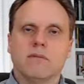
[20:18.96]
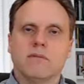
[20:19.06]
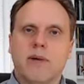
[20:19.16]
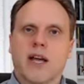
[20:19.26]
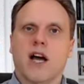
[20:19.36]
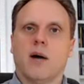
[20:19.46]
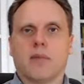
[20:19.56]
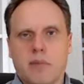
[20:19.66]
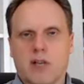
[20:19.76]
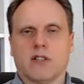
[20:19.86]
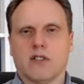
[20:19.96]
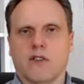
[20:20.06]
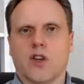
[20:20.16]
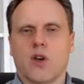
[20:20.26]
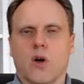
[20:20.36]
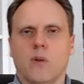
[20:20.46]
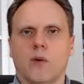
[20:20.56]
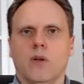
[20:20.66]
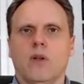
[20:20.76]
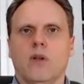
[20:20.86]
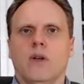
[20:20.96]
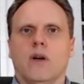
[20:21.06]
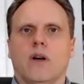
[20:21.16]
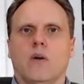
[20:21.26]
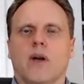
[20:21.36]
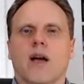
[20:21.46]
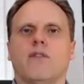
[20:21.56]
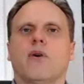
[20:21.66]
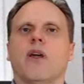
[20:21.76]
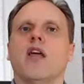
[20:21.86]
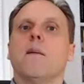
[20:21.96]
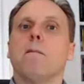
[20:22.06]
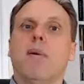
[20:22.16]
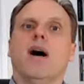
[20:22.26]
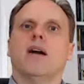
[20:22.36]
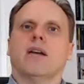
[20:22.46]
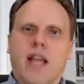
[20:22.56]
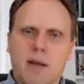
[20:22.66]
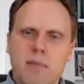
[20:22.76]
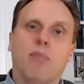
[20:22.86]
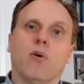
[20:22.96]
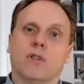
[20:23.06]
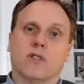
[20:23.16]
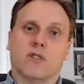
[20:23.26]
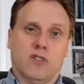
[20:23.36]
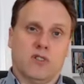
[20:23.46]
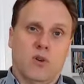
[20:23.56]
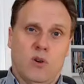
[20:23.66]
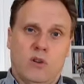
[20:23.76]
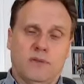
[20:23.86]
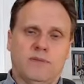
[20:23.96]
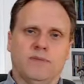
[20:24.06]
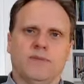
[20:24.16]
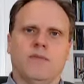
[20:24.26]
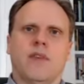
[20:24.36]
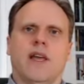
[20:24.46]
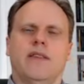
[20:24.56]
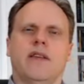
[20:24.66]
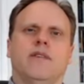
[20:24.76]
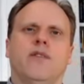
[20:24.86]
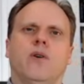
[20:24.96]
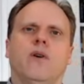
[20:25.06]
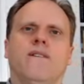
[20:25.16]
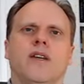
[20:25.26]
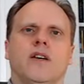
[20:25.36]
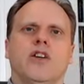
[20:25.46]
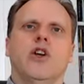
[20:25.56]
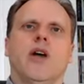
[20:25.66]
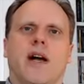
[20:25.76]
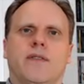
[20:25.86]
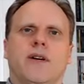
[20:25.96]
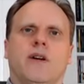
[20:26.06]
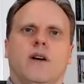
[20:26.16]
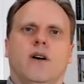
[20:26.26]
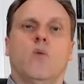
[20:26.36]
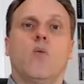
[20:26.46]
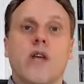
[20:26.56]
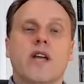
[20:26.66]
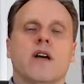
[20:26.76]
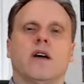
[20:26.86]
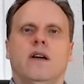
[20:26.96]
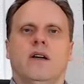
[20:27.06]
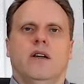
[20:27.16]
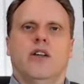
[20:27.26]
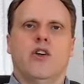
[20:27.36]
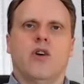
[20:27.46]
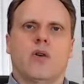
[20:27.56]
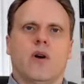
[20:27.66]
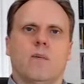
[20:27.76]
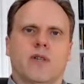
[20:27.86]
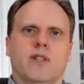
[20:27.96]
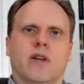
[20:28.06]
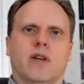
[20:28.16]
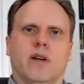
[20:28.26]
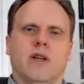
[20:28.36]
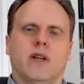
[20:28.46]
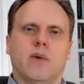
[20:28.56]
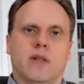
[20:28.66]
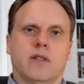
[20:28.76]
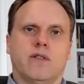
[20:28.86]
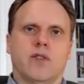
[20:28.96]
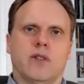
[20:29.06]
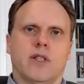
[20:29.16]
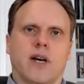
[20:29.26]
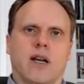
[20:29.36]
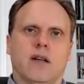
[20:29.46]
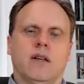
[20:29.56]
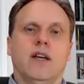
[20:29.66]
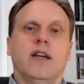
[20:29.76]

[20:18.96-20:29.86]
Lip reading: pick up because of the global recovery, but imports soar, and therefore you have a weaker euro, particularly relative to the dollar.